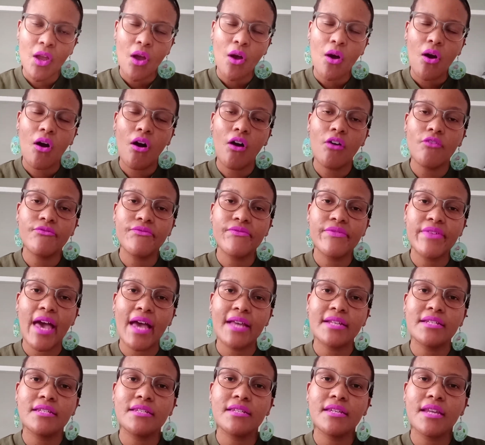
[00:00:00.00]
of
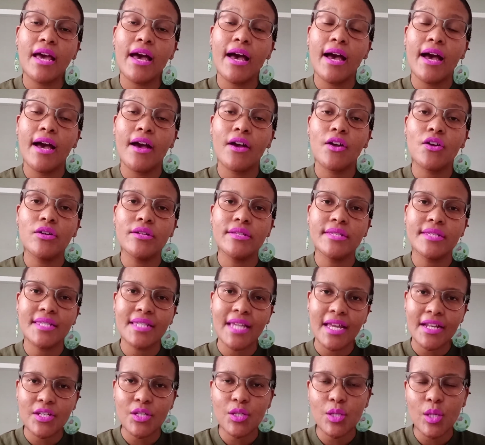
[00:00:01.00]
that
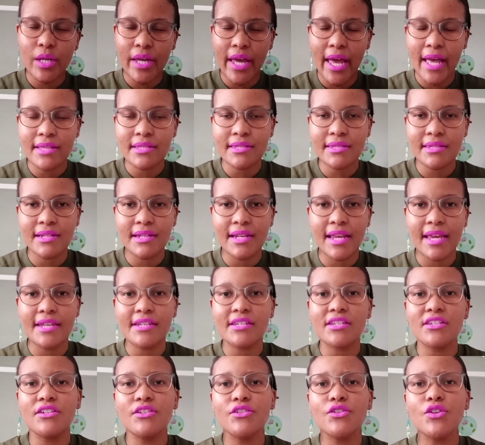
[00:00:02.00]
consent to
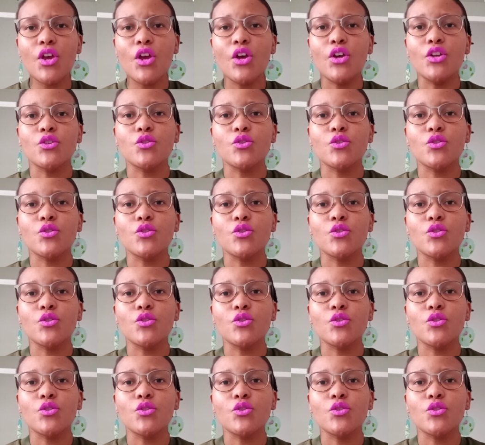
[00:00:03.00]
cancellation